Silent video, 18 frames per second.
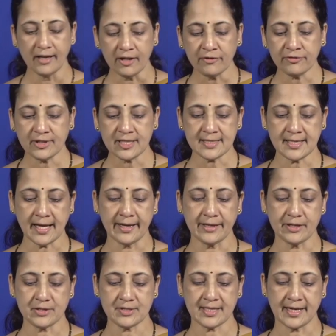If the
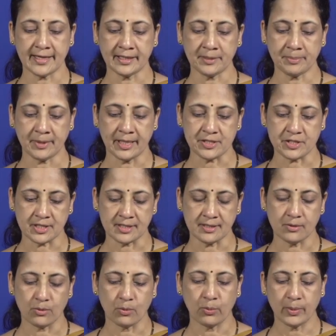hydrostatic
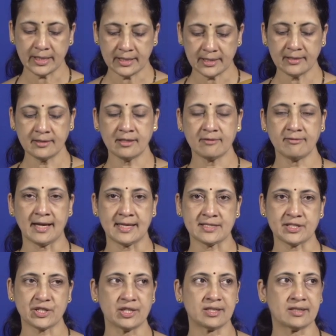pressure within the
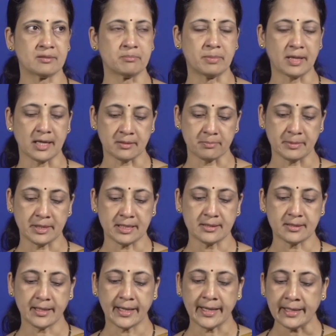vascular
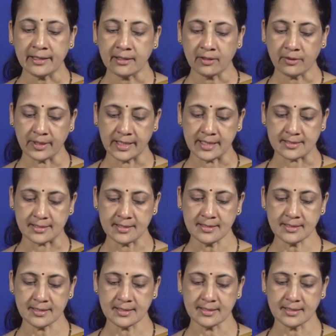compartment
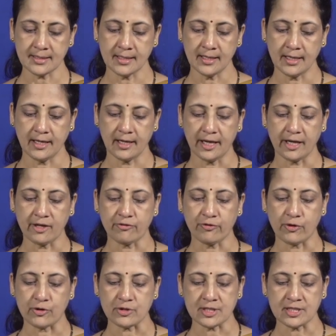increases,
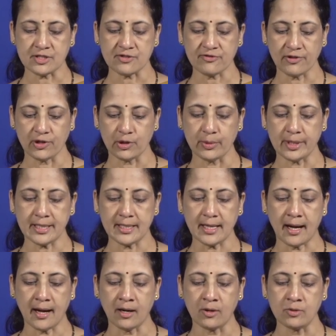it forces
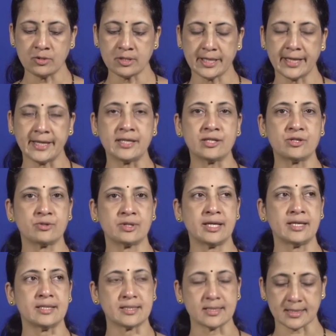fluid out into
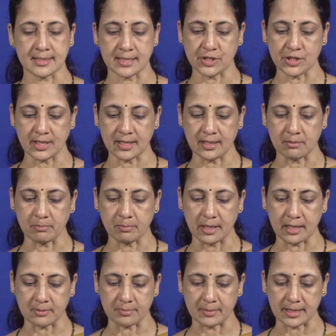the interstitial
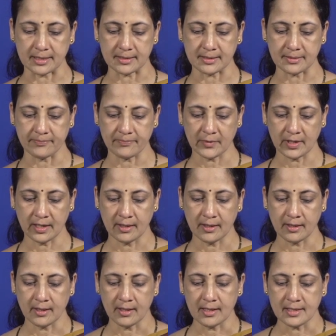compartment.
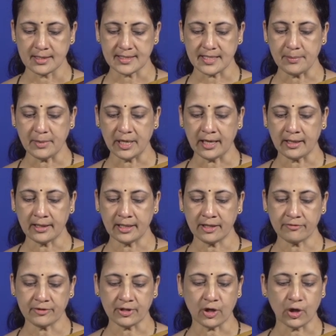
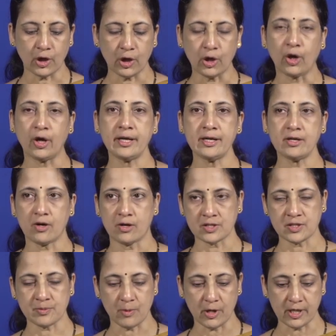Similarly, if the colloid
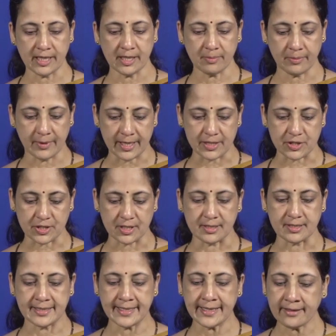osmotic
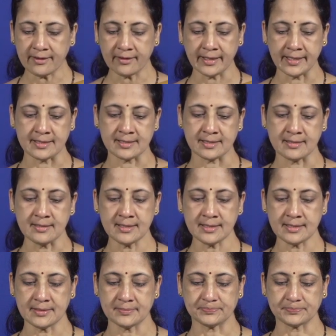pressure
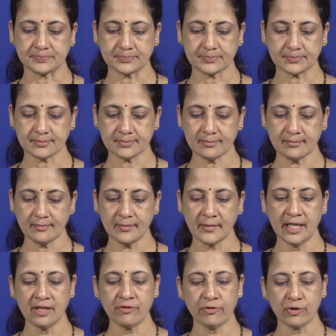decreases,
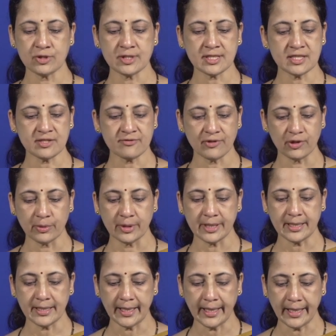it forces
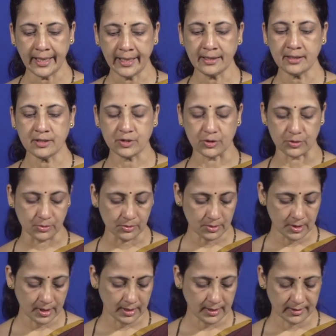fluid
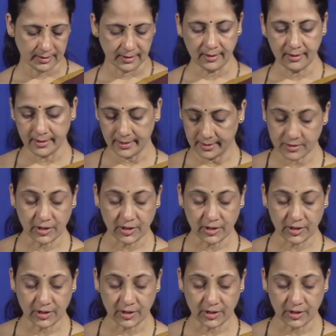into the